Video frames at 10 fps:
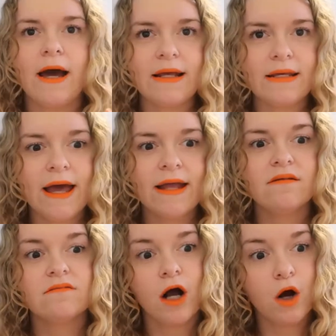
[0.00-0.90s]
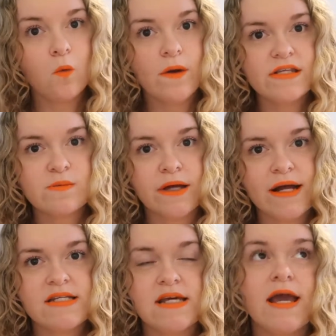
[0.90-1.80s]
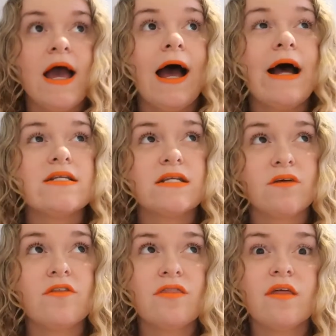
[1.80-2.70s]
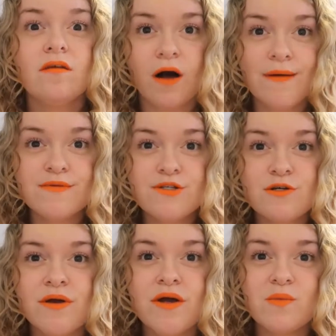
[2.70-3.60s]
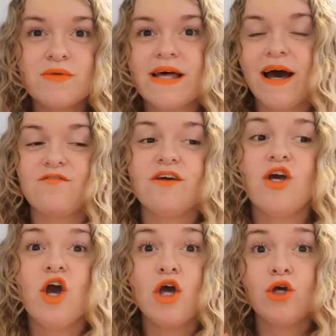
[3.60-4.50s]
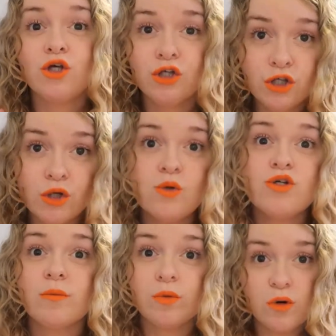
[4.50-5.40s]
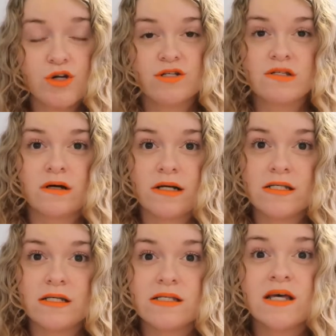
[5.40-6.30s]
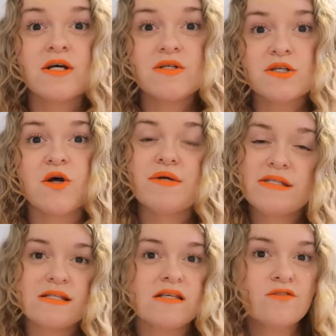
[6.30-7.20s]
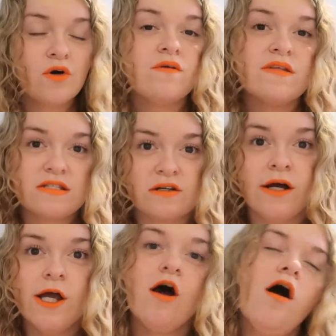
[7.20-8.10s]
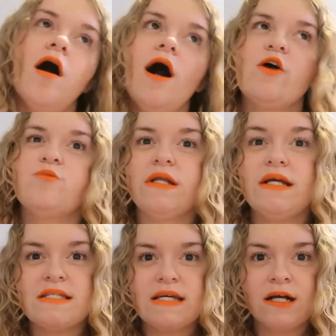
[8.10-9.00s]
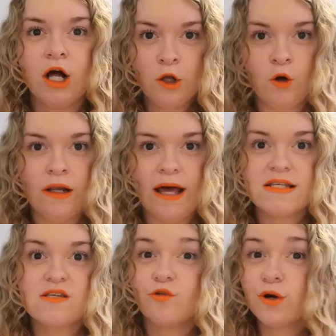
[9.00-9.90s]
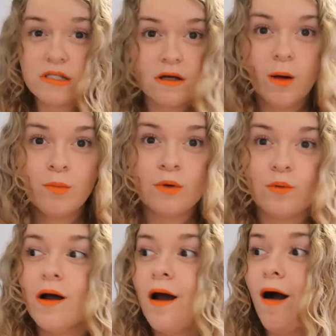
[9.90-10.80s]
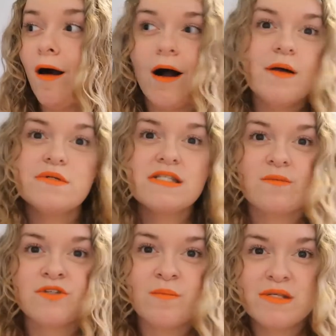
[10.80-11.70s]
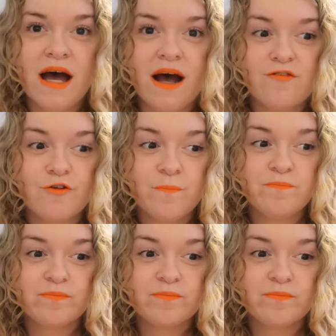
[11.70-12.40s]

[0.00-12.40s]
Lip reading: And again, whole wheat spaghetti. And another thing that I was doing was having huge portion sizes. So since I've got on this diet, I've been eating a lot less. For example, I would sometimes have